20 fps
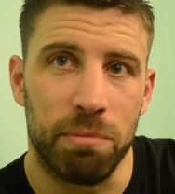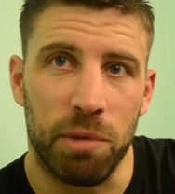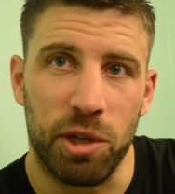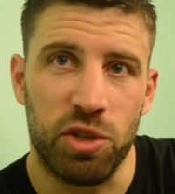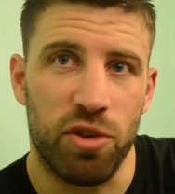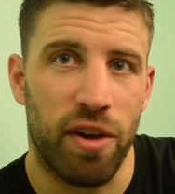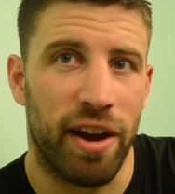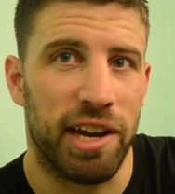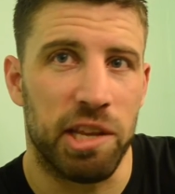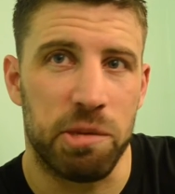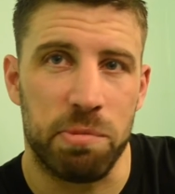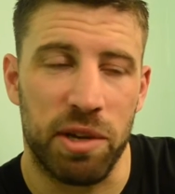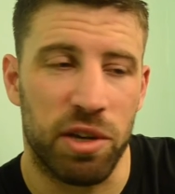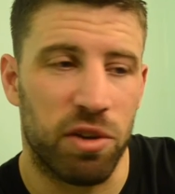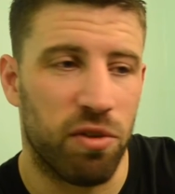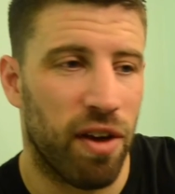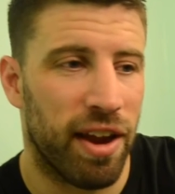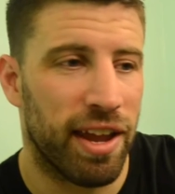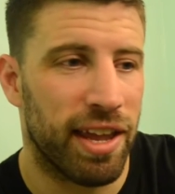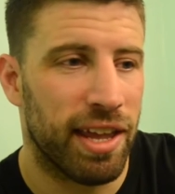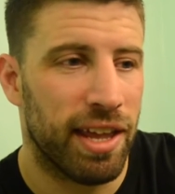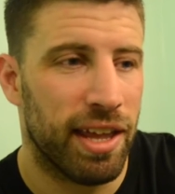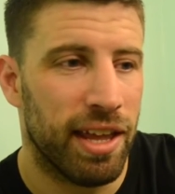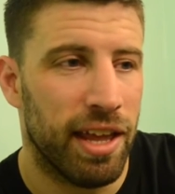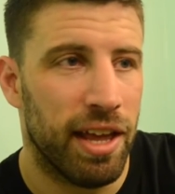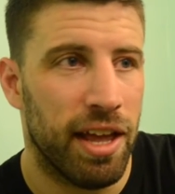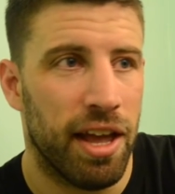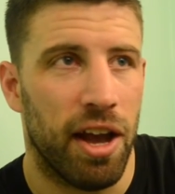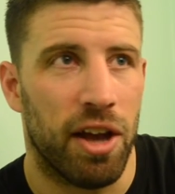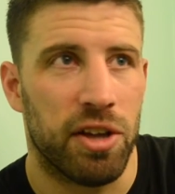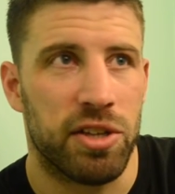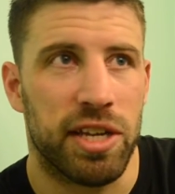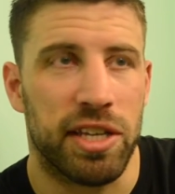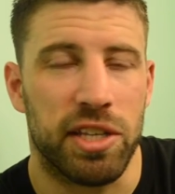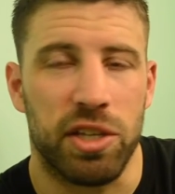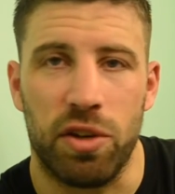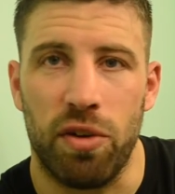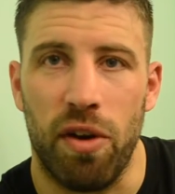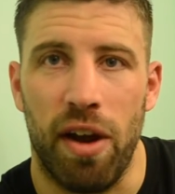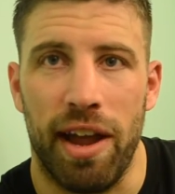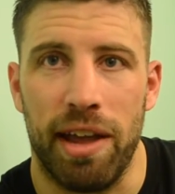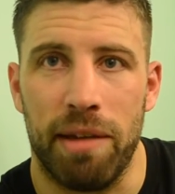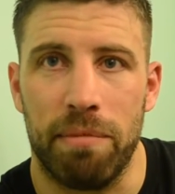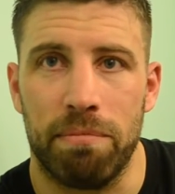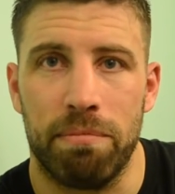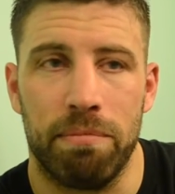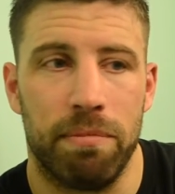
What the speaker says: My training's been great. I said to Graham,